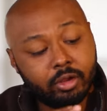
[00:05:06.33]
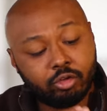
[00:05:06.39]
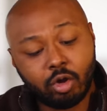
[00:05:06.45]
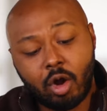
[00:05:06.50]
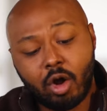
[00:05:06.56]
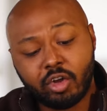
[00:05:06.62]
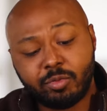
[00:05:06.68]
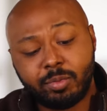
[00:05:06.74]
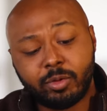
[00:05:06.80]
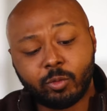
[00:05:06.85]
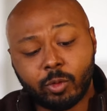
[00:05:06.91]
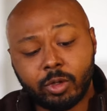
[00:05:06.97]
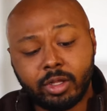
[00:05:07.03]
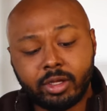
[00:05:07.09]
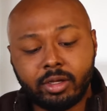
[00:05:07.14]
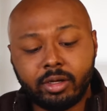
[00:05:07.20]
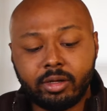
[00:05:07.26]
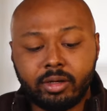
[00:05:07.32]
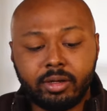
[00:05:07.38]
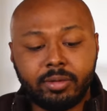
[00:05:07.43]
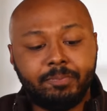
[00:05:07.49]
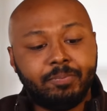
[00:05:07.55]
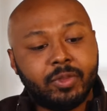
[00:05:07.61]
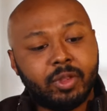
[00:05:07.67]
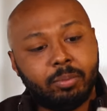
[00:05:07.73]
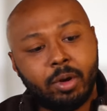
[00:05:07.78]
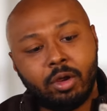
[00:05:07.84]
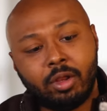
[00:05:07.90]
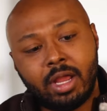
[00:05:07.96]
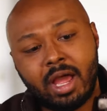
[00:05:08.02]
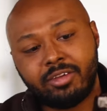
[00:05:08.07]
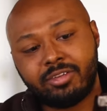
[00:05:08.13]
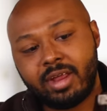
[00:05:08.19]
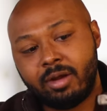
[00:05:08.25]
Draw has been really good. Burn
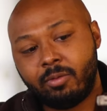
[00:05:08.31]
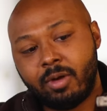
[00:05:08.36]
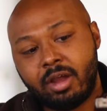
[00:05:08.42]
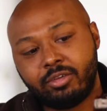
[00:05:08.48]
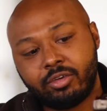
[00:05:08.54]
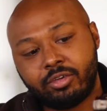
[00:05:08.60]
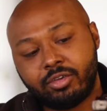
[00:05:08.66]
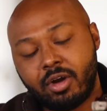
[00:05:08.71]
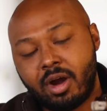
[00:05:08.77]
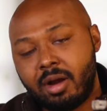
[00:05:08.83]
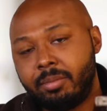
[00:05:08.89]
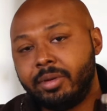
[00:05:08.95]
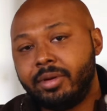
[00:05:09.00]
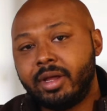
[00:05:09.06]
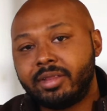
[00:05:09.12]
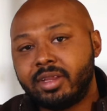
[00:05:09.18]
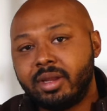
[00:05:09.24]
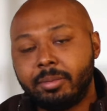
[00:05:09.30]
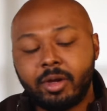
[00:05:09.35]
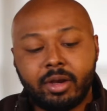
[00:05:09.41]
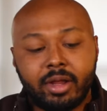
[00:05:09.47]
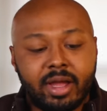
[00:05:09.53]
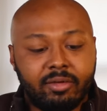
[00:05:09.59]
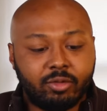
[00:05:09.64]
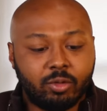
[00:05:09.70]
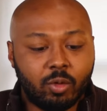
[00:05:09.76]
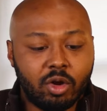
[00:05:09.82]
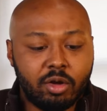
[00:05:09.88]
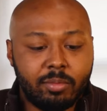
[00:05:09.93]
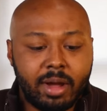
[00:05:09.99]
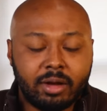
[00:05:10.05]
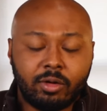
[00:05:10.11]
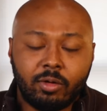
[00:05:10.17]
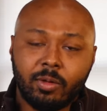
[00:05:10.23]
line's not razor sharp, but nothing I'm gonna have to worry
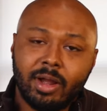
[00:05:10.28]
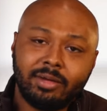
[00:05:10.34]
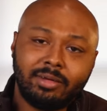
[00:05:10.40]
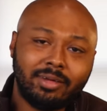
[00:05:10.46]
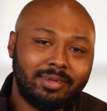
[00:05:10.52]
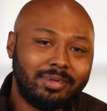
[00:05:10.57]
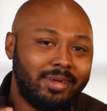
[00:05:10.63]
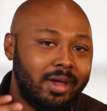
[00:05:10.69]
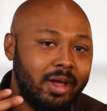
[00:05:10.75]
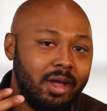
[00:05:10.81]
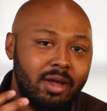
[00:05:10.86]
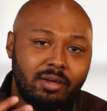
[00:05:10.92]
about correcting.